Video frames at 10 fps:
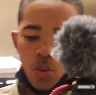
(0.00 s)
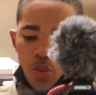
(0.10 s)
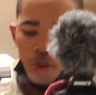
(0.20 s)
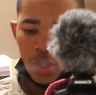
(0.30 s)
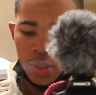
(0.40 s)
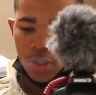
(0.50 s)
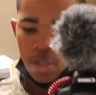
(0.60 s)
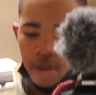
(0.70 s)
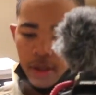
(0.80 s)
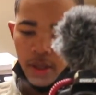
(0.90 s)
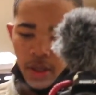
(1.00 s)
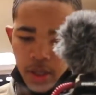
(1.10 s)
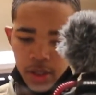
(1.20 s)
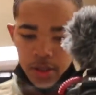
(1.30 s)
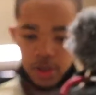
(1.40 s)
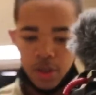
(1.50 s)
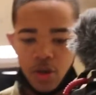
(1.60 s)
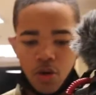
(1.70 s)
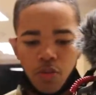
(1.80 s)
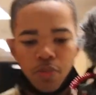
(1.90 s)
What's up? It's
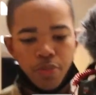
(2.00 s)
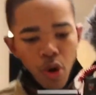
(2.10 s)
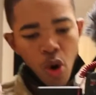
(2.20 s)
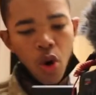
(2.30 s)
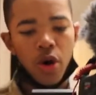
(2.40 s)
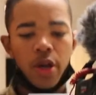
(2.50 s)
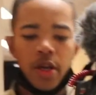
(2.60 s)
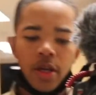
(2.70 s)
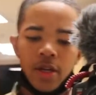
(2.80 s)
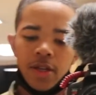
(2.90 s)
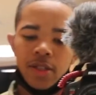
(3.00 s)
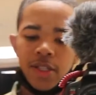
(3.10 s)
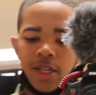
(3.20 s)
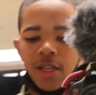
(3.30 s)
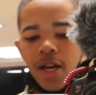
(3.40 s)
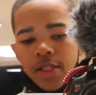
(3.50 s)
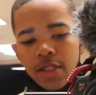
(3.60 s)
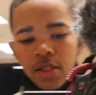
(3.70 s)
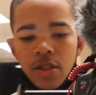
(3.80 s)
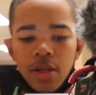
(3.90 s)
your boy, Tae
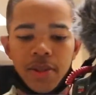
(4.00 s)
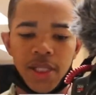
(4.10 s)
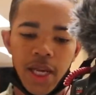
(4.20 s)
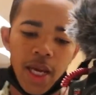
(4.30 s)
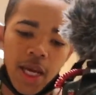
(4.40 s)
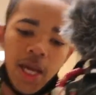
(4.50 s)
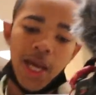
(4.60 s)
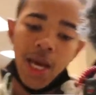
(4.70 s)
Logics, you know what I'm saying?